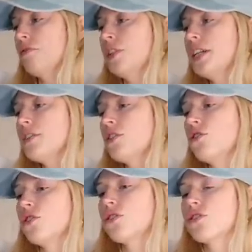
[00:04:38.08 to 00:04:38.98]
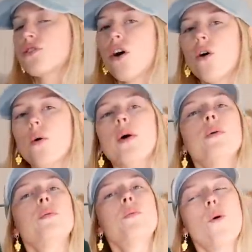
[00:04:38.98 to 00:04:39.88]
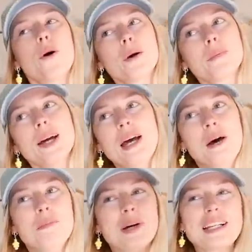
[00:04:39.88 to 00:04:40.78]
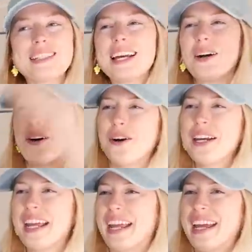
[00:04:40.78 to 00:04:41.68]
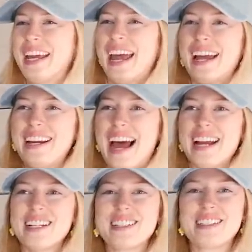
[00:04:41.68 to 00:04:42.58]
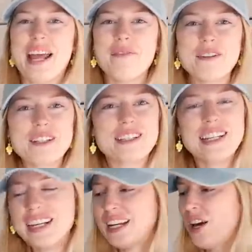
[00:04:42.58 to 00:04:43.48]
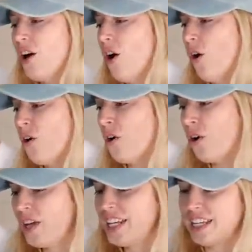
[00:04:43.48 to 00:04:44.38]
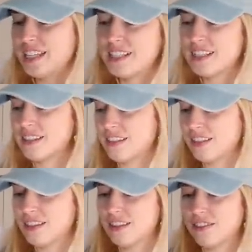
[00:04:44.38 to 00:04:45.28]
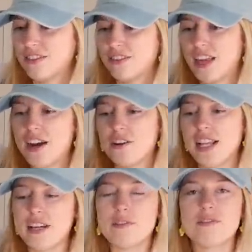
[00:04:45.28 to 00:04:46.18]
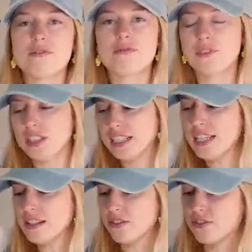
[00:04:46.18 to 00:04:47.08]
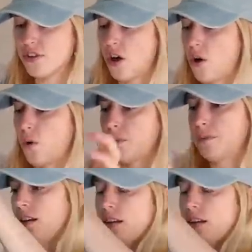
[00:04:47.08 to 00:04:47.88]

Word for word: fleece is just so warm, but it's like a hoodie. And I just never seen hoodies that are like fleece. So